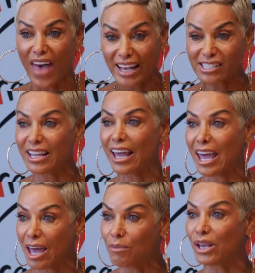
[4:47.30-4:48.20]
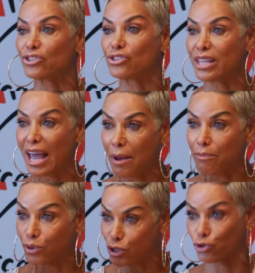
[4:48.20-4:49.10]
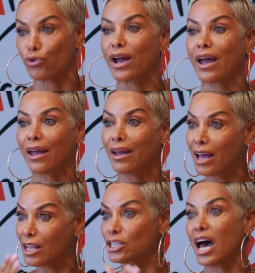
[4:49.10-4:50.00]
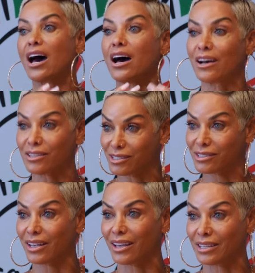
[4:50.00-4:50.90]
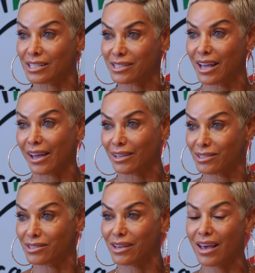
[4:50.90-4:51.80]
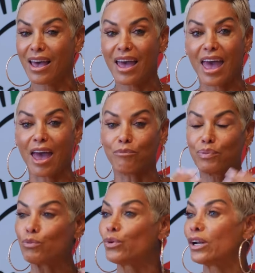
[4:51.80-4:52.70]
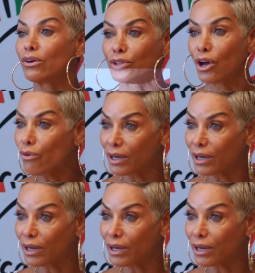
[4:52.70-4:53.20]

that's the image they portray to us in the States and we don't know